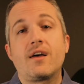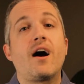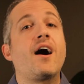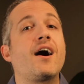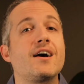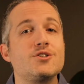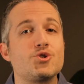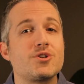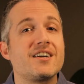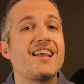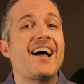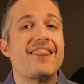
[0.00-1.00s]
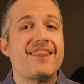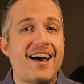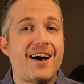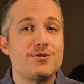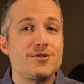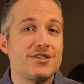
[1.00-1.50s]
100,
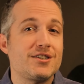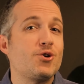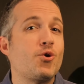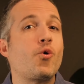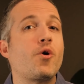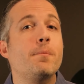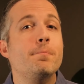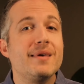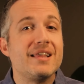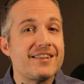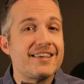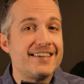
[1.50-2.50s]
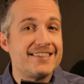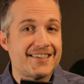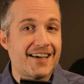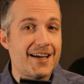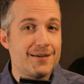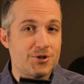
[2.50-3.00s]
1,000, or 1,000,000
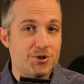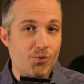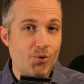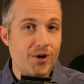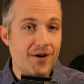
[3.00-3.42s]
times more